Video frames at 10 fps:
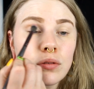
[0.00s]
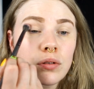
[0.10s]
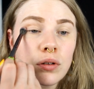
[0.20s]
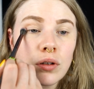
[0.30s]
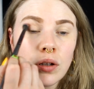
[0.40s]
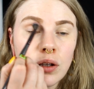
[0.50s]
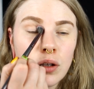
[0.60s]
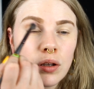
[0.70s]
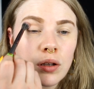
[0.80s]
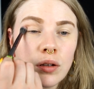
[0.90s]

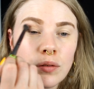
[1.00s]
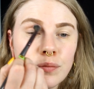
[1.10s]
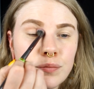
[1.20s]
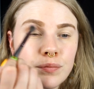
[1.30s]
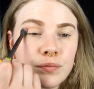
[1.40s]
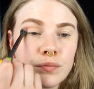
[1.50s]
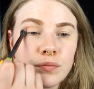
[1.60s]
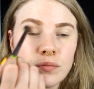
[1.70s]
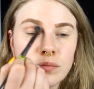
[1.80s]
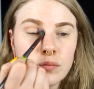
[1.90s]

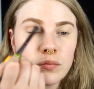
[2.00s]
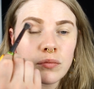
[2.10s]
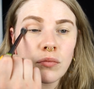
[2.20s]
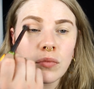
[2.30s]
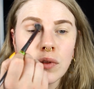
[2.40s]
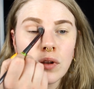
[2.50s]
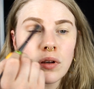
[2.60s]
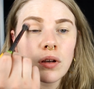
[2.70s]
No one is speaking in this clip.